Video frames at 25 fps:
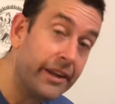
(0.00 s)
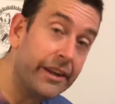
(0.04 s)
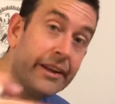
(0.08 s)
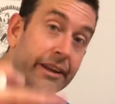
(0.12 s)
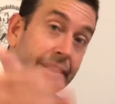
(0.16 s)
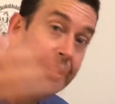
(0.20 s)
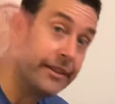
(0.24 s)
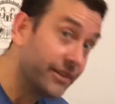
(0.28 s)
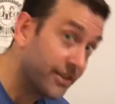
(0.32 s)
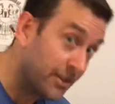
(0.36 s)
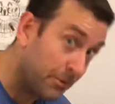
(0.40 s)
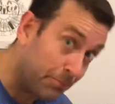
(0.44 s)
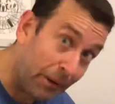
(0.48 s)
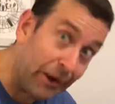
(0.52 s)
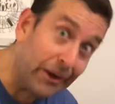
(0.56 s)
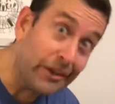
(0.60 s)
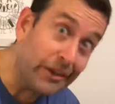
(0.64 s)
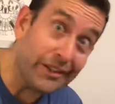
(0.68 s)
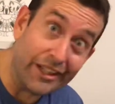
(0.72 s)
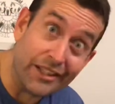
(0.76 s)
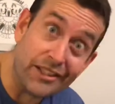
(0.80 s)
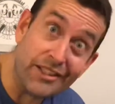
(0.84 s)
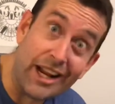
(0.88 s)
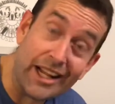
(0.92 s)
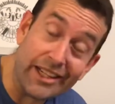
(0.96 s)
It's the part
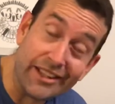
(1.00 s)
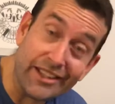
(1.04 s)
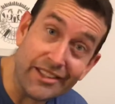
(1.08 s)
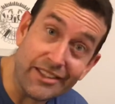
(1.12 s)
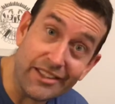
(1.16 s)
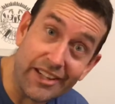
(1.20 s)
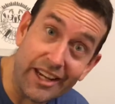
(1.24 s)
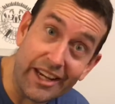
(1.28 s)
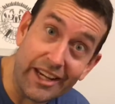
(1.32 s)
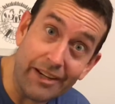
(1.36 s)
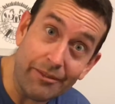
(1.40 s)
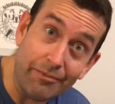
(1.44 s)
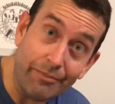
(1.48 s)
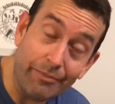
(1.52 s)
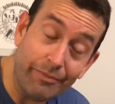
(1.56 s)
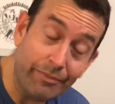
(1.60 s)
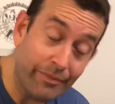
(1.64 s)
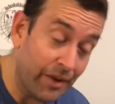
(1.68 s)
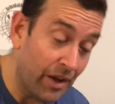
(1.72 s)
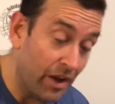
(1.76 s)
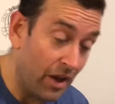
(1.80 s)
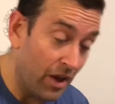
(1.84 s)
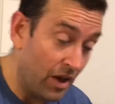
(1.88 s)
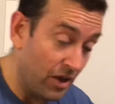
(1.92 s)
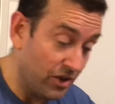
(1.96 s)
that's not the same.
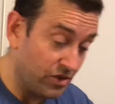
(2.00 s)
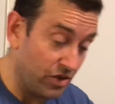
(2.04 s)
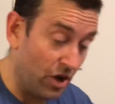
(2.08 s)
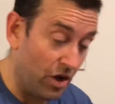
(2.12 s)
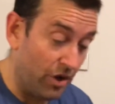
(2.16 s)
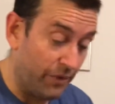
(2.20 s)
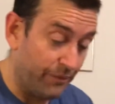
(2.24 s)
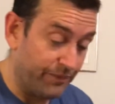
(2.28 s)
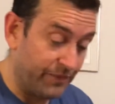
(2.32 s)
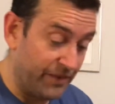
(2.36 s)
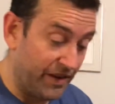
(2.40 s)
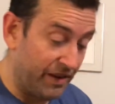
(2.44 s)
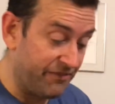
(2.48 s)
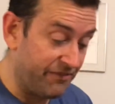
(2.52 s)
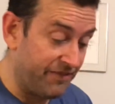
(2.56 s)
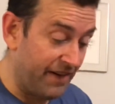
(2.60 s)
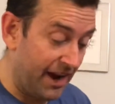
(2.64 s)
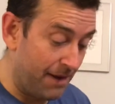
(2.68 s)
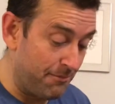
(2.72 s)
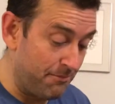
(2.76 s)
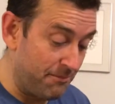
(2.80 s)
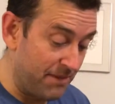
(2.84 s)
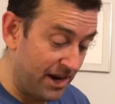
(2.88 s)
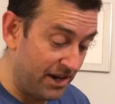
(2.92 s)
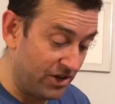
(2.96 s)
So if
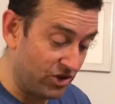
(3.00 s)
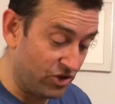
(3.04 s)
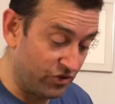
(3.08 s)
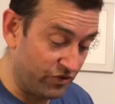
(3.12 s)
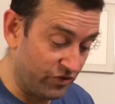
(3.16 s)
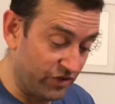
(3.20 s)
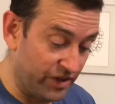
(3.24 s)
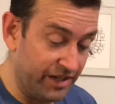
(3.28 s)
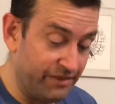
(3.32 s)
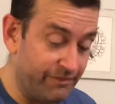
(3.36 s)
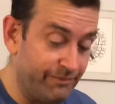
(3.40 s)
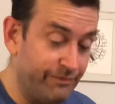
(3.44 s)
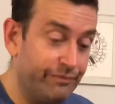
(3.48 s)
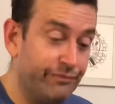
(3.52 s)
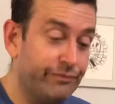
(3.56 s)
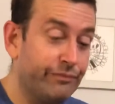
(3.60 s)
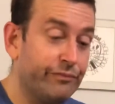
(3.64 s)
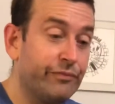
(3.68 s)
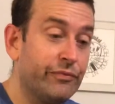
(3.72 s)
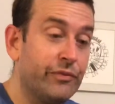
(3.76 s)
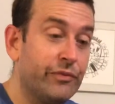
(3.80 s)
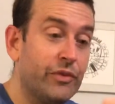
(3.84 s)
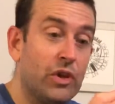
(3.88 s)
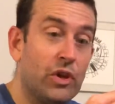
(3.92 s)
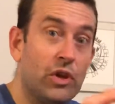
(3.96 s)
I'm measuring
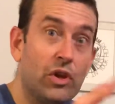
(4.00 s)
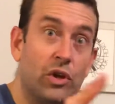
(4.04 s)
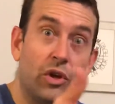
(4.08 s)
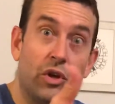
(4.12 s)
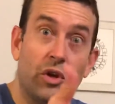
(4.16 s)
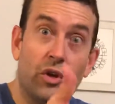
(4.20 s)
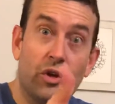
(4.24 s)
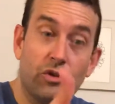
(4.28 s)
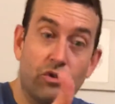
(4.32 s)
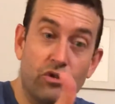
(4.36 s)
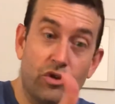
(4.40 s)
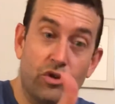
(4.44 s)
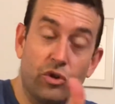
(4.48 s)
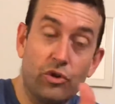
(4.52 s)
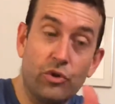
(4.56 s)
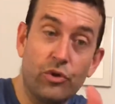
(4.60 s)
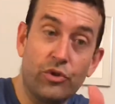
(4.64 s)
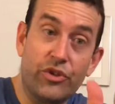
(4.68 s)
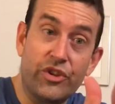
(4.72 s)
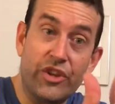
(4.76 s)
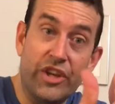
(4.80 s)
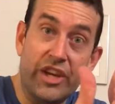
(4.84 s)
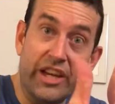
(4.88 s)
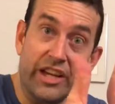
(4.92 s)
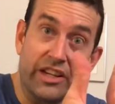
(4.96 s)
2
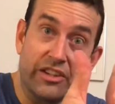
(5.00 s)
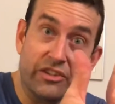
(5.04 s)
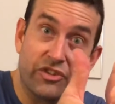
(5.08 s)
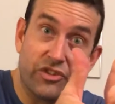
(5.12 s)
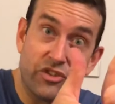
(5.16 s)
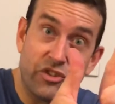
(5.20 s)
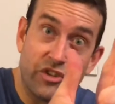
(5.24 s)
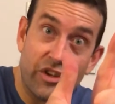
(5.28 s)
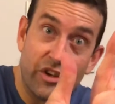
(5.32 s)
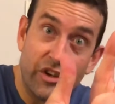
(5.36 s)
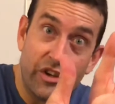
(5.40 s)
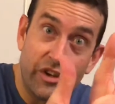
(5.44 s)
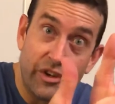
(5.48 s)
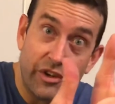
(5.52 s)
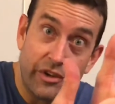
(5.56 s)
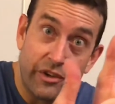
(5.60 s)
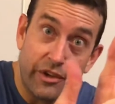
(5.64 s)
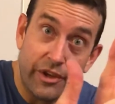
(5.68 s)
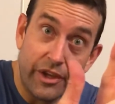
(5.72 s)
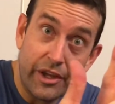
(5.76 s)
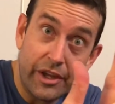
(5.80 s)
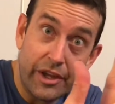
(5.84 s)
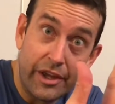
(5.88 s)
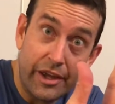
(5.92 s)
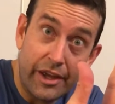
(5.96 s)
things
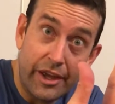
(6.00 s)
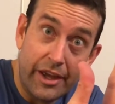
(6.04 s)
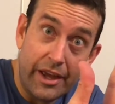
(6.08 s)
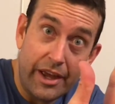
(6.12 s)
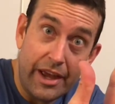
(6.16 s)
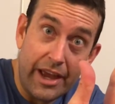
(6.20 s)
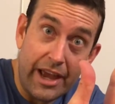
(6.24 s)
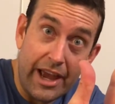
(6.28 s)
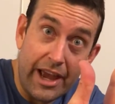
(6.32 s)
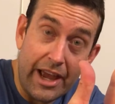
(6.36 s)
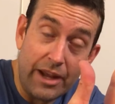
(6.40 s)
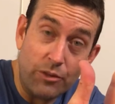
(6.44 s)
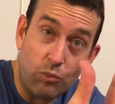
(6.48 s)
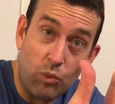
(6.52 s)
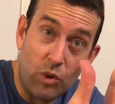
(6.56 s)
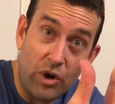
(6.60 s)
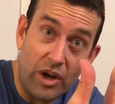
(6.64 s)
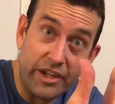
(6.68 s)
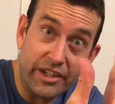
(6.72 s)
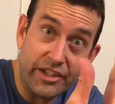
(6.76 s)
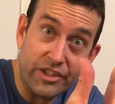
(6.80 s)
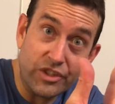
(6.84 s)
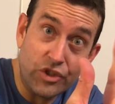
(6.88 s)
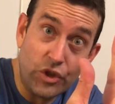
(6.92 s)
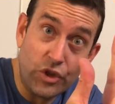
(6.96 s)
and
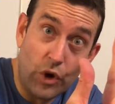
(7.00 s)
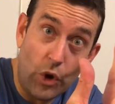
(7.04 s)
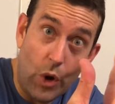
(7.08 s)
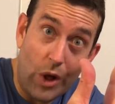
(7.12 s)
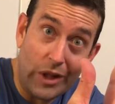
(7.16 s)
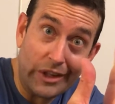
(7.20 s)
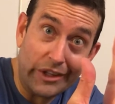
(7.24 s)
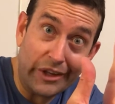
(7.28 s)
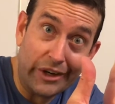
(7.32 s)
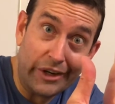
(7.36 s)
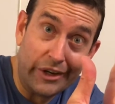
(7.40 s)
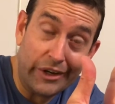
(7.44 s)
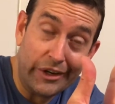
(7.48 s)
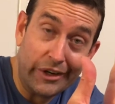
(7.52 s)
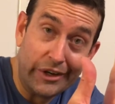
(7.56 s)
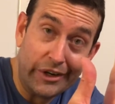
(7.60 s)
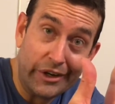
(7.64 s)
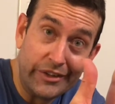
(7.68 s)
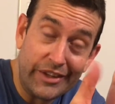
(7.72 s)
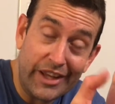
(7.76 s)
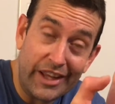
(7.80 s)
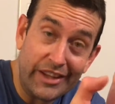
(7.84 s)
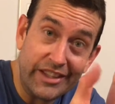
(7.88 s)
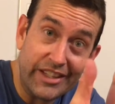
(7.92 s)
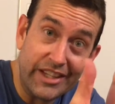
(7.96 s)
one is taller
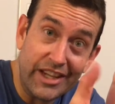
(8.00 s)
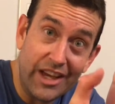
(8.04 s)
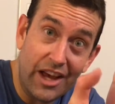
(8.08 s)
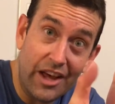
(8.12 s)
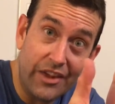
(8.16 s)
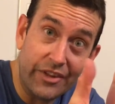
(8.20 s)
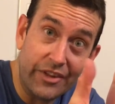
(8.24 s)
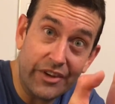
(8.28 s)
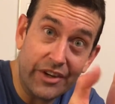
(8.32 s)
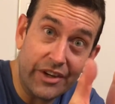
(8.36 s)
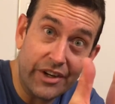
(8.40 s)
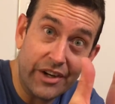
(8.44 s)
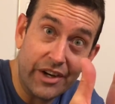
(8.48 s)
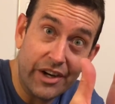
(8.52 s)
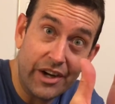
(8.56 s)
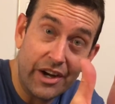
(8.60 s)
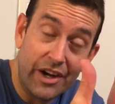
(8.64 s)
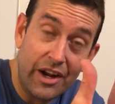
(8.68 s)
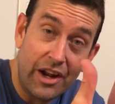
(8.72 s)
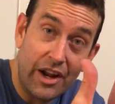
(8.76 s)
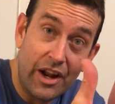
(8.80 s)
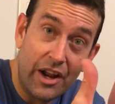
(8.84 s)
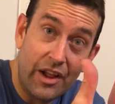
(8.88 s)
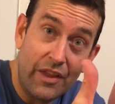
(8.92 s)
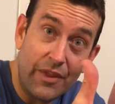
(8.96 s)
than the other,
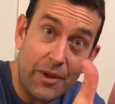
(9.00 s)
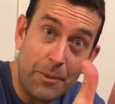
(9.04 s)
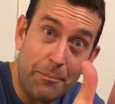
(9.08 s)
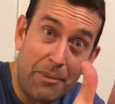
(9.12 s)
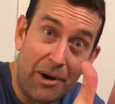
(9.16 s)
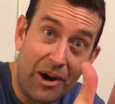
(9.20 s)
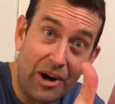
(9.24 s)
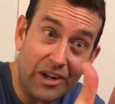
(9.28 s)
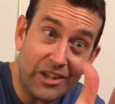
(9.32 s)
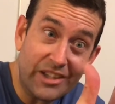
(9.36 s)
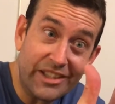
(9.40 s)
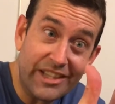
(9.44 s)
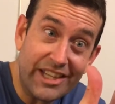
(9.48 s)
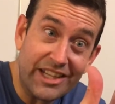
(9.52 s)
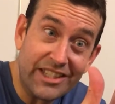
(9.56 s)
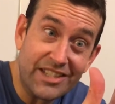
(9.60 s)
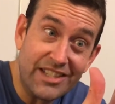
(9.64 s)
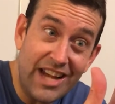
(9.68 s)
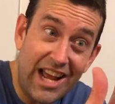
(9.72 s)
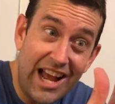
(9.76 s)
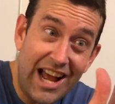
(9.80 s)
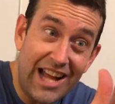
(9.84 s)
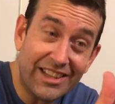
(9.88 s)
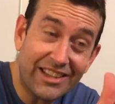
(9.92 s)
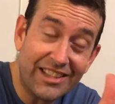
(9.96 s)
the part that's
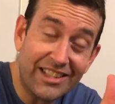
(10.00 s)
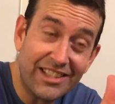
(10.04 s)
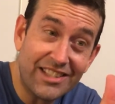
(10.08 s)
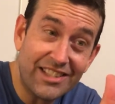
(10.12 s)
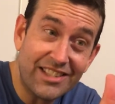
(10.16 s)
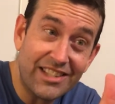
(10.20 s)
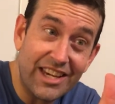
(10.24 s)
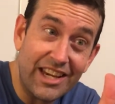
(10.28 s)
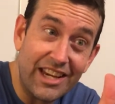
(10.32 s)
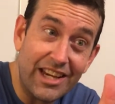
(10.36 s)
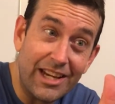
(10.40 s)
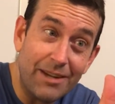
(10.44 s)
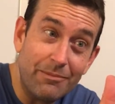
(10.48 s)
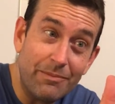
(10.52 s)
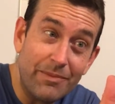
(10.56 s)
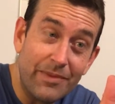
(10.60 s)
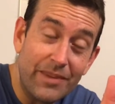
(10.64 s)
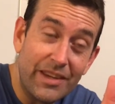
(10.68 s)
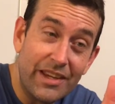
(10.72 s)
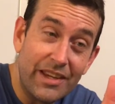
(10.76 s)
not the same